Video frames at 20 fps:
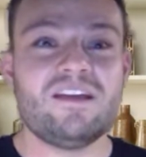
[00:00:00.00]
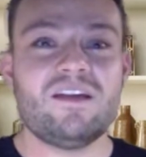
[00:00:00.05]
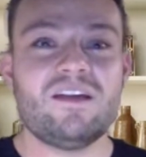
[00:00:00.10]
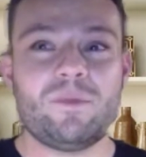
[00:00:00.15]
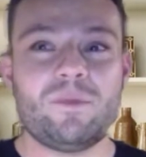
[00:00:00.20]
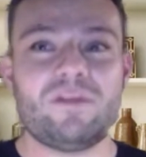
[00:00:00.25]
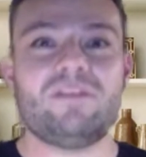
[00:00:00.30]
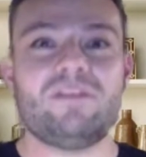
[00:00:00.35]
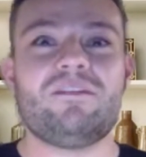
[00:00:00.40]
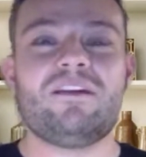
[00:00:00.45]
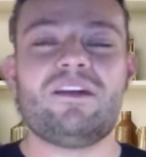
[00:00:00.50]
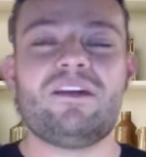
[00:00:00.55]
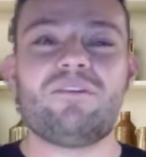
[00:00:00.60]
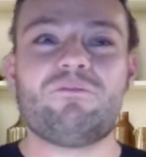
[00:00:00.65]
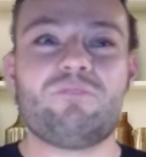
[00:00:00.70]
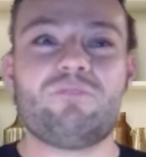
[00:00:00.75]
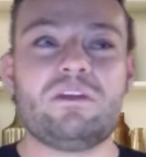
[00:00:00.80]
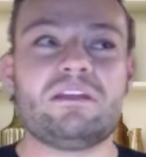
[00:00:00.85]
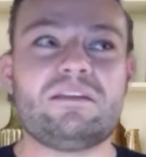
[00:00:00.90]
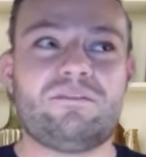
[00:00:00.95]
But
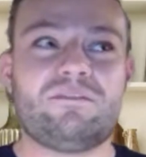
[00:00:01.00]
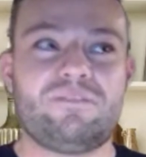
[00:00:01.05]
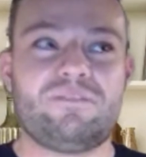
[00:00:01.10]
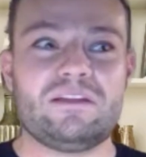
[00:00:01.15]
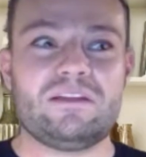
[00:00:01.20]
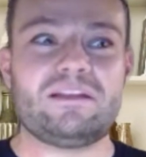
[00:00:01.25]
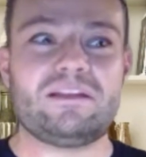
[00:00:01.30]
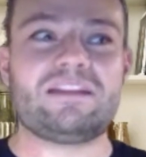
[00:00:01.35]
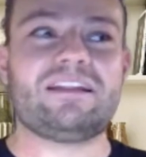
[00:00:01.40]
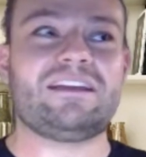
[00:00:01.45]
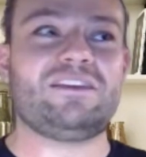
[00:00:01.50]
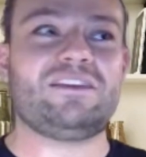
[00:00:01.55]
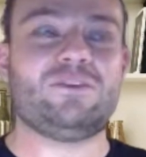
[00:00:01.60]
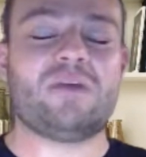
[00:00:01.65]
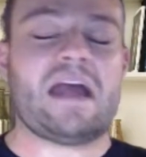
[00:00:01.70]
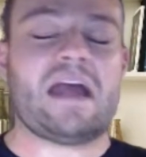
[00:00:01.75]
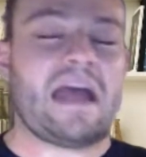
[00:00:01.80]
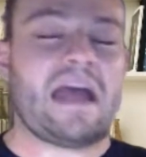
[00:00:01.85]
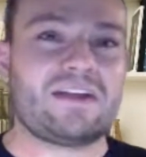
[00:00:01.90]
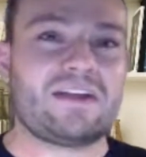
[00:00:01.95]
really feeling like you
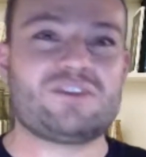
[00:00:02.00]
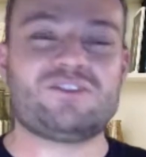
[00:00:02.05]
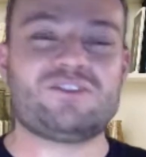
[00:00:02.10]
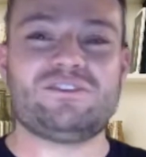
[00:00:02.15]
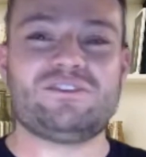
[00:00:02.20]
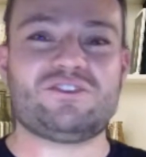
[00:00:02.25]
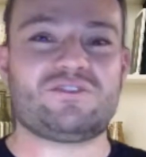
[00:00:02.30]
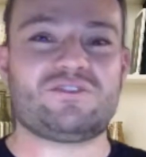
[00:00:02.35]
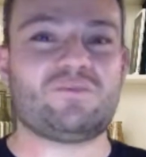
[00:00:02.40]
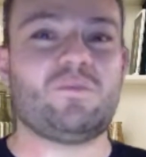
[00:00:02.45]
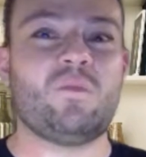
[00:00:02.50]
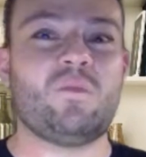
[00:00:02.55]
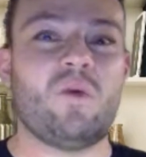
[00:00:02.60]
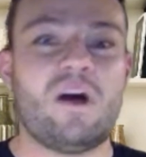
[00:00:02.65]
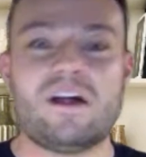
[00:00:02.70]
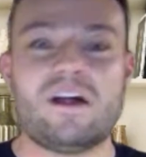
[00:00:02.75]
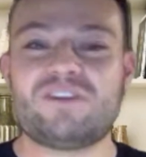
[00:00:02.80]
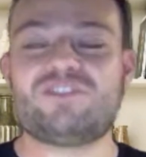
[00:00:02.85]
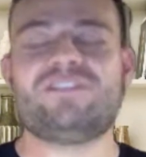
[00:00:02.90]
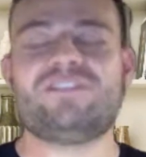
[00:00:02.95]
actually just
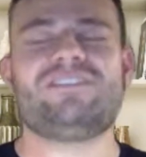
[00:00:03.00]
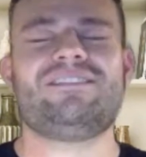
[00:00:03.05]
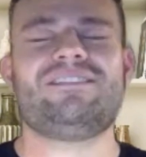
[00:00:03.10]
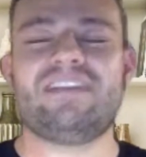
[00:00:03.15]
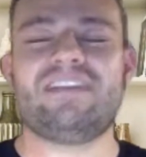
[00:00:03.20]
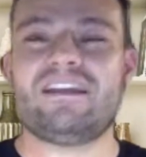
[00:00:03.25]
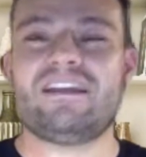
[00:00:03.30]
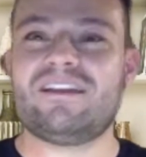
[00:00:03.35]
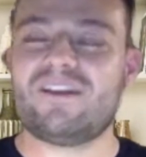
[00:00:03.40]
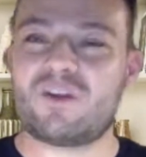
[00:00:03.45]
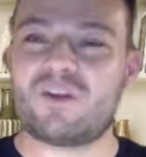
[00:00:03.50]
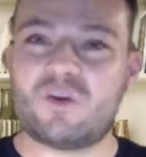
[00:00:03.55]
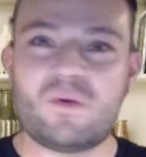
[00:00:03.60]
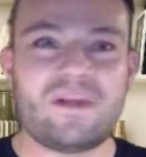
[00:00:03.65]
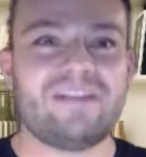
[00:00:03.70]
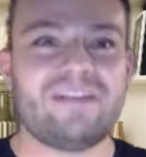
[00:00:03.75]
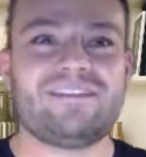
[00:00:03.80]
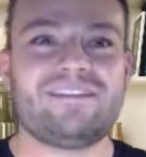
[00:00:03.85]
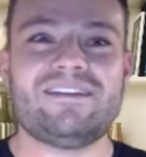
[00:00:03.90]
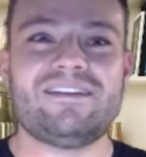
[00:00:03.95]
watch and get
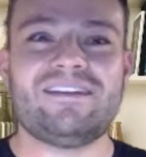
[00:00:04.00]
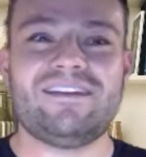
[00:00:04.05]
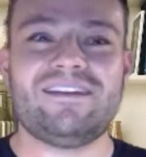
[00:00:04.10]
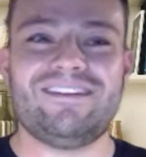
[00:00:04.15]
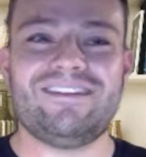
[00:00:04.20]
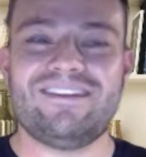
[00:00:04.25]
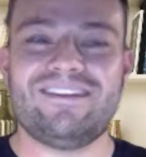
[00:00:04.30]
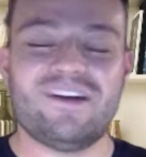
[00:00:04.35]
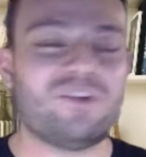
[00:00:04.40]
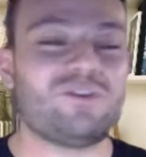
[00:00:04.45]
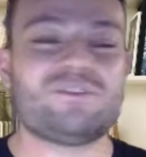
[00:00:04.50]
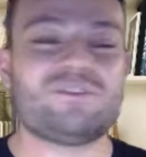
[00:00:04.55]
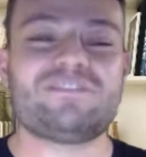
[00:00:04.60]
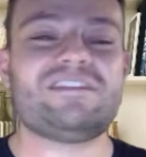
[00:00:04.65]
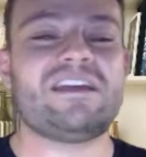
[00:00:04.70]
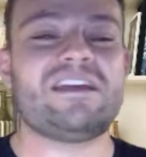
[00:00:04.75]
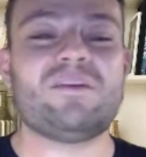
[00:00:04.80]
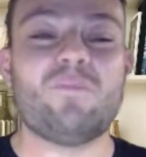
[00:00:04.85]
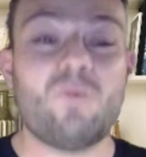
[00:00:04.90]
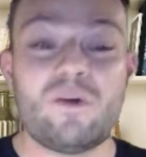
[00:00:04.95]
acquainted and
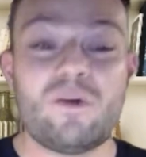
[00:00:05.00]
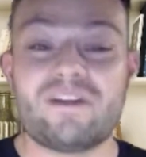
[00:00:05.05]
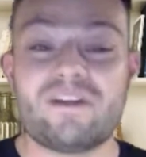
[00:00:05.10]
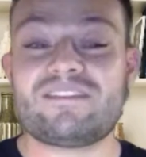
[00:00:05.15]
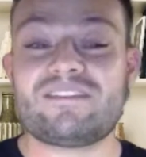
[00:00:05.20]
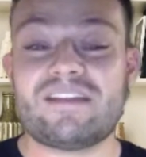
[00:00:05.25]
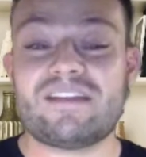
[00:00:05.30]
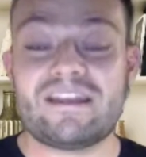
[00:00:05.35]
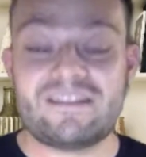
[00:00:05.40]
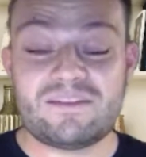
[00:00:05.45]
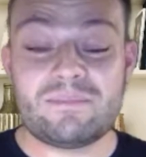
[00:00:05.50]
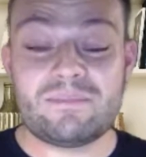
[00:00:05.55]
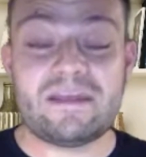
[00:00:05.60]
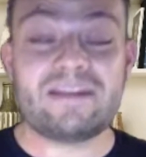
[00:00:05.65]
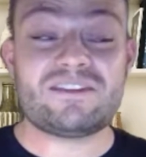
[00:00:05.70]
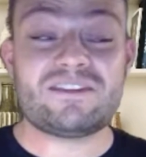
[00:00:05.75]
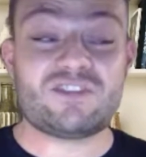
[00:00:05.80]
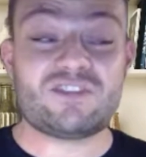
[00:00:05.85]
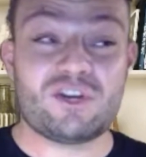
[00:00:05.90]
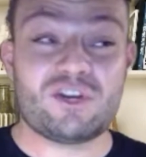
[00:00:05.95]
understand what it's like to make
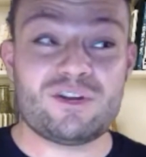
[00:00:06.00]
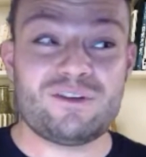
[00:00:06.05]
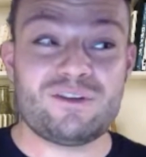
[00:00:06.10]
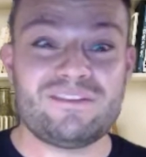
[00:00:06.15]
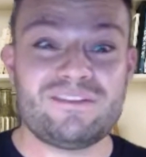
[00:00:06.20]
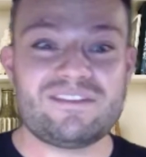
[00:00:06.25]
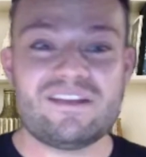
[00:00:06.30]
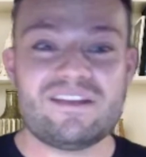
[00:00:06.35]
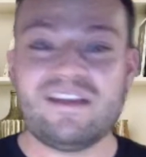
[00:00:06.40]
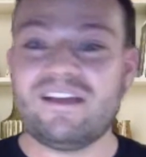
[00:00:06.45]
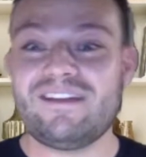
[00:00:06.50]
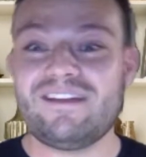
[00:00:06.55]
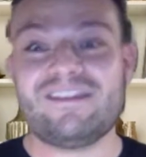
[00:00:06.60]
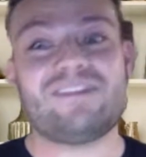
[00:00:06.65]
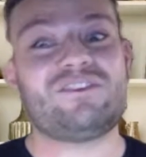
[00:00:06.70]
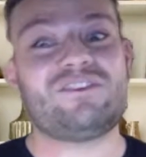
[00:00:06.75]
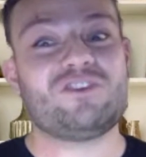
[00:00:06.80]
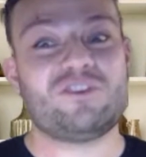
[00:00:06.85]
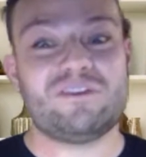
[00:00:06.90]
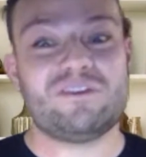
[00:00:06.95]
turns, not
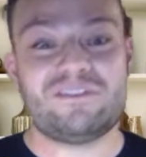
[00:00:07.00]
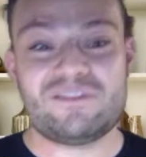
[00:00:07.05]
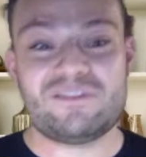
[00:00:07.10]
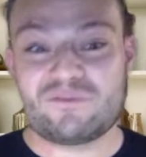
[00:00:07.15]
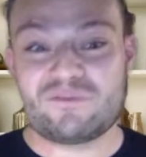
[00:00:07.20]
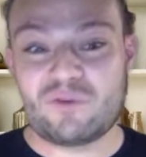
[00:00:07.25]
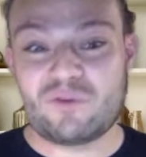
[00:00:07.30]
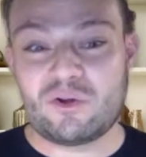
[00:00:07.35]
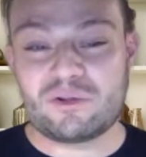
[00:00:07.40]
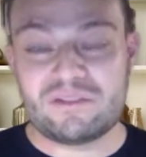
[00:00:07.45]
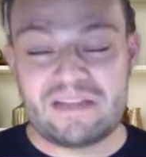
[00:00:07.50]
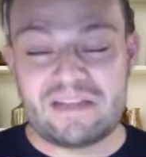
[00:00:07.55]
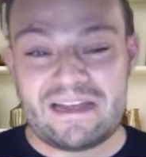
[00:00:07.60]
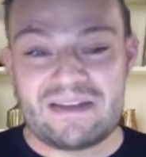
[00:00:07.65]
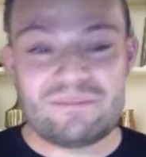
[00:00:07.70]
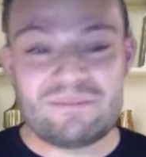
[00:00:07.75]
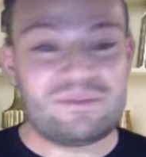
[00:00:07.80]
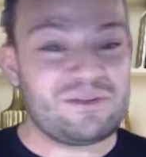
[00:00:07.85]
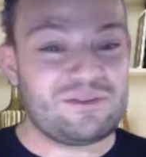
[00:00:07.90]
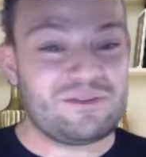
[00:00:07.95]
turn into the wrong
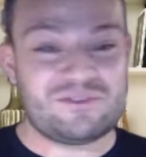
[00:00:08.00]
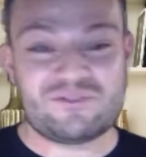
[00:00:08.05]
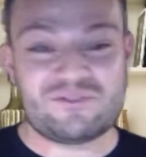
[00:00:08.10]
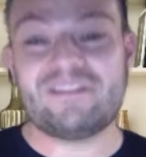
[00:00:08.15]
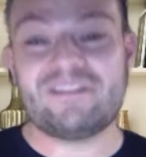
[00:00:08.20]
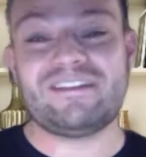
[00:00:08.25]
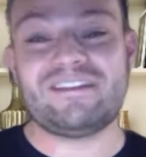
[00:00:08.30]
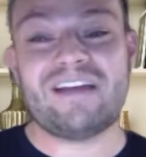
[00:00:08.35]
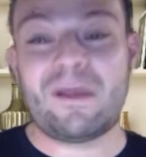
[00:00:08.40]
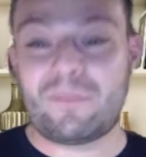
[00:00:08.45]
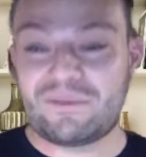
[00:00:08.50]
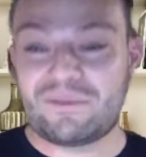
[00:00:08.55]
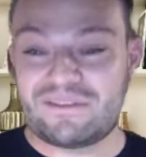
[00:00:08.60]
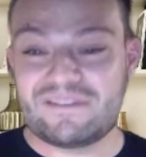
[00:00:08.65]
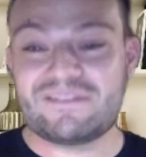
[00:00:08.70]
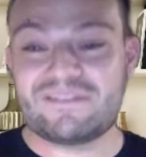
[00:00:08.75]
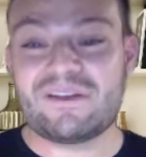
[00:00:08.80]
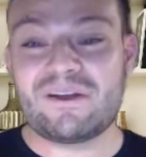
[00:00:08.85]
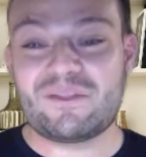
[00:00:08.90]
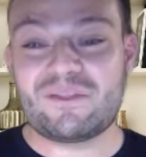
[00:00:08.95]
lane because you're on the opposite
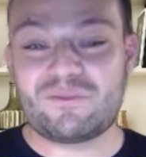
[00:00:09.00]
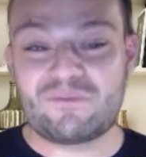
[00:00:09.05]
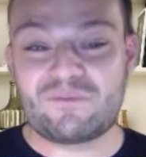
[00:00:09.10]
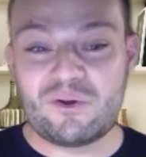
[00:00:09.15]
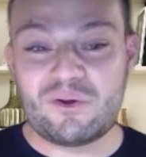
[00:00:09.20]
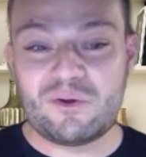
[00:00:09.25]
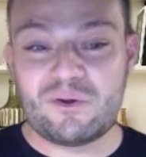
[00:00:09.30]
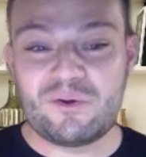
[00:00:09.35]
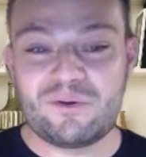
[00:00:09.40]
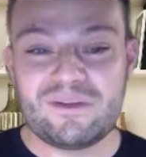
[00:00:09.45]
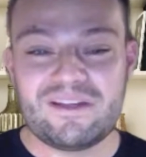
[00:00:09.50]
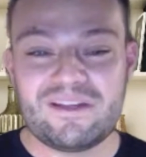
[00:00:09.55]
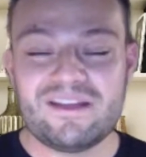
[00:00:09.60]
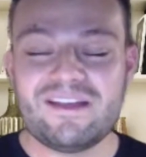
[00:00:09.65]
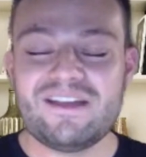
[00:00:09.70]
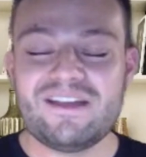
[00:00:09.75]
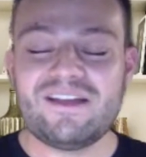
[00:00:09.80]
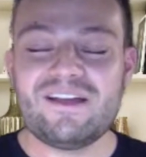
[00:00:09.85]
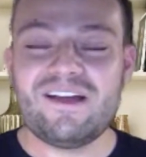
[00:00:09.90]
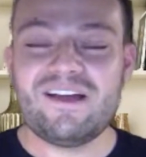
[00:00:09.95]
side of the road.
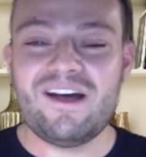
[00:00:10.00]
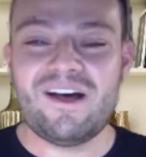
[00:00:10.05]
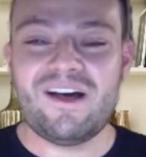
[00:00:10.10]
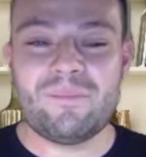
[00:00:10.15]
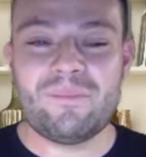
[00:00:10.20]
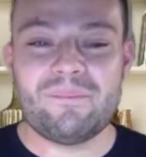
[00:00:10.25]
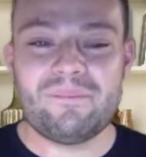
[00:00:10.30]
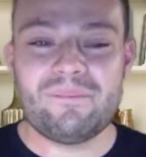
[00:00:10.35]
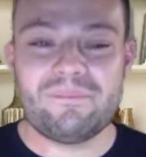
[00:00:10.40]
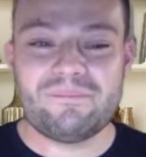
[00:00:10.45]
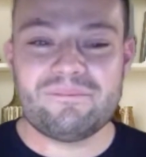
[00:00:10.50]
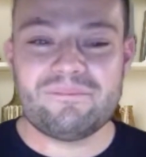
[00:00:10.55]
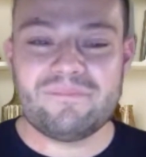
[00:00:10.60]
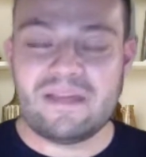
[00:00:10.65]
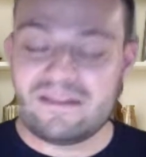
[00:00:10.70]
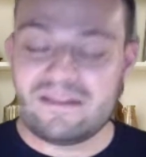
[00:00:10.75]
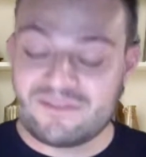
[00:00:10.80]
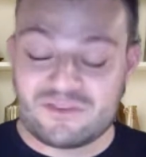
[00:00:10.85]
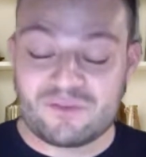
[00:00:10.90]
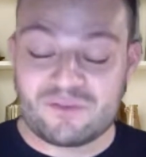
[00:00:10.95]
And
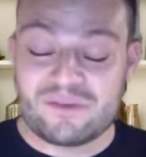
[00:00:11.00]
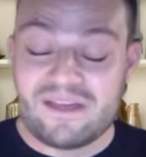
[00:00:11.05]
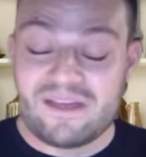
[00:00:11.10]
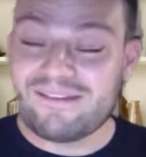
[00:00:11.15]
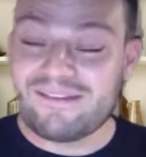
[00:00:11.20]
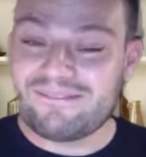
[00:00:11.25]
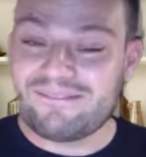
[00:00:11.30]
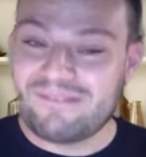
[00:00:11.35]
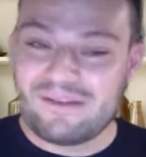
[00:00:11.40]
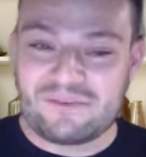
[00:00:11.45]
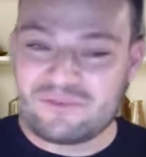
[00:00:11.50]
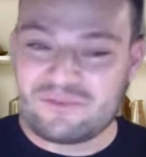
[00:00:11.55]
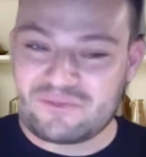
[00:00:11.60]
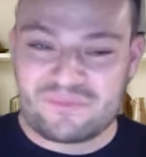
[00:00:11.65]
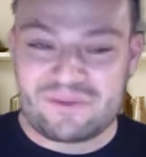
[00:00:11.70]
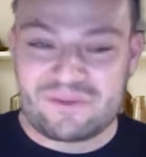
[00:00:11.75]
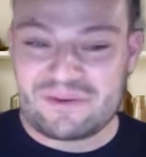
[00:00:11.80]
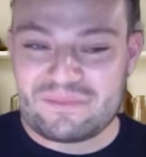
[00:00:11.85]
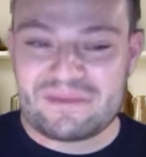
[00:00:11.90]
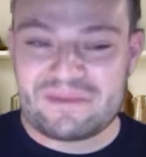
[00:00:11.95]
so, yeah, I just
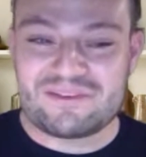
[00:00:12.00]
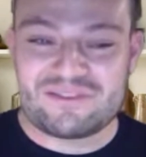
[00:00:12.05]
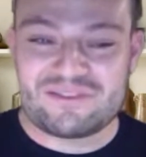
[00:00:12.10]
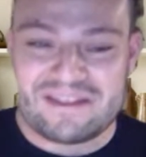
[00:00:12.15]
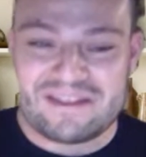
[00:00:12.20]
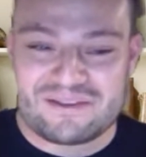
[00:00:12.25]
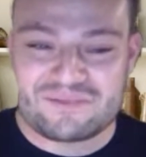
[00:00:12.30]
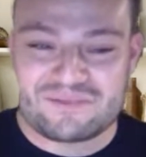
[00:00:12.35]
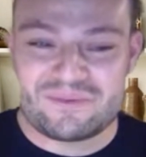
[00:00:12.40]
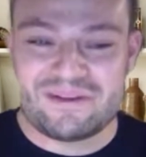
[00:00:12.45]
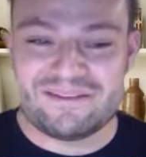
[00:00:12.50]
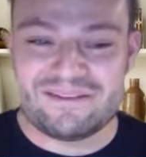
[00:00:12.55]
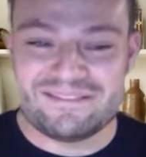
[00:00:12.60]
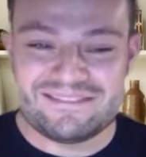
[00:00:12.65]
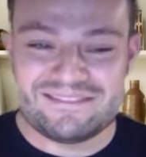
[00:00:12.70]
wanted to mention that as well.